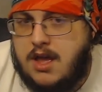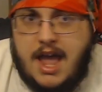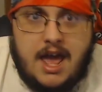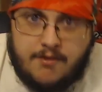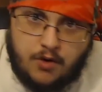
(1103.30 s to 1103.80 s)

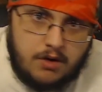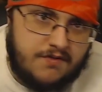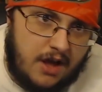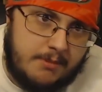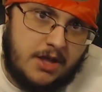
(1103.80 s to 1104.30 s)
And of course,
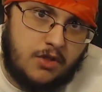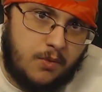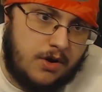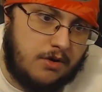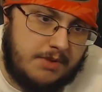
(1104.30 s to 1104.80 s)
follow me on
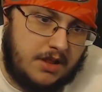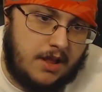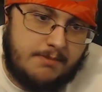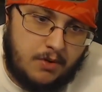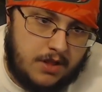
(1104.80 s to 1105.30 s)
Twitter because
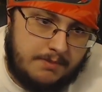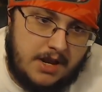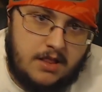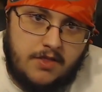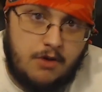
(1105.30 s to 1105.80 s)
I post
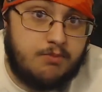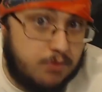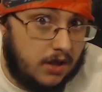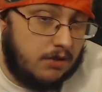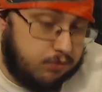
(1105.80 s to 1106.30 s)
updates there.
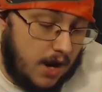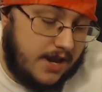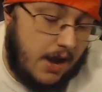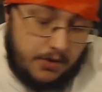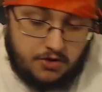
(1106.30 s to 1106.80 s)
Really, right
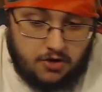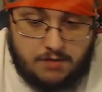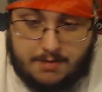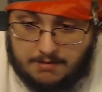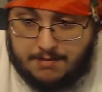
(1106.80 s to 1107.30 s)
now, it's
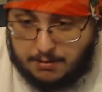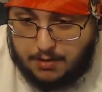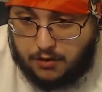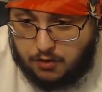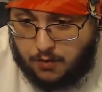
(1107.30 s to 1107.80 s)
just been Big
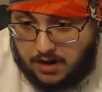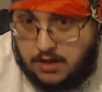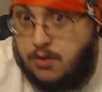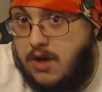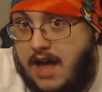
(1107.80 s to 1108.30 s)
Brother
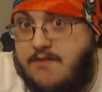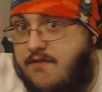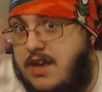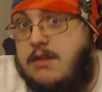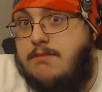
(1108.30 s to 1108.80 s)
22 live
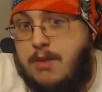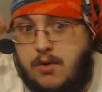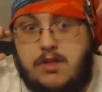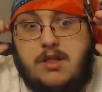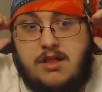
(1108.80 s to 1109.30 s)
feed
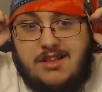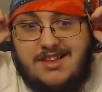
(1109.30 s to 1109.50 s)
posts.